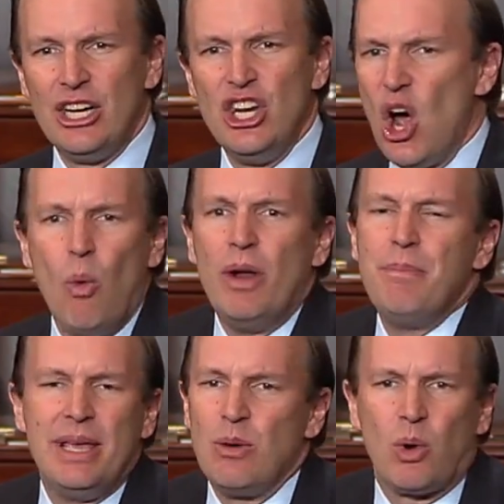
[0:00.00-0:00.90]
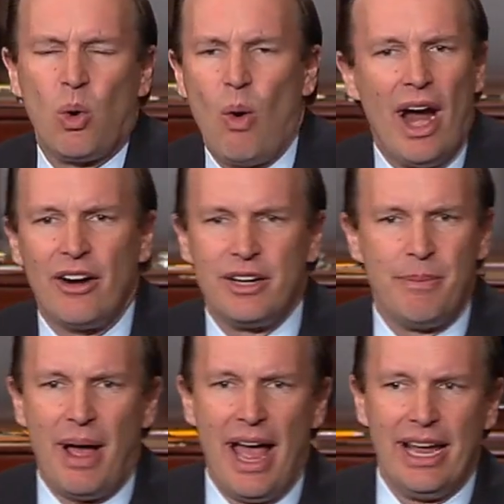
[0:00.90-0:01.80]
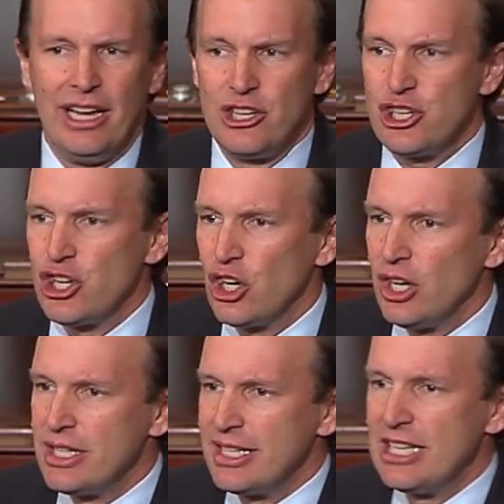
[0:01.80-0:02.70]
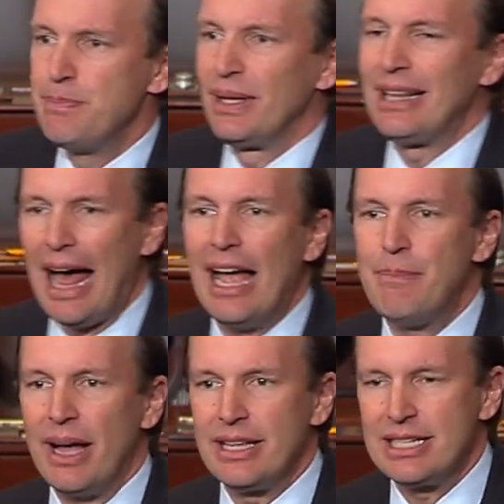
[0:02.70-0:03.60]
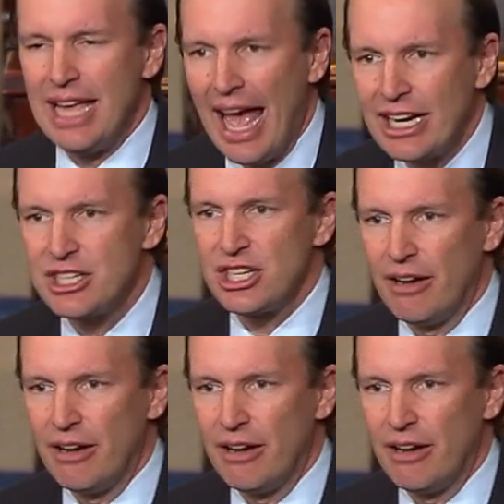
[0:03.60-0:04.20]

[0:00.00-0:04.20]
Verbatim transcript: no one being required to buy insurance is belied by the text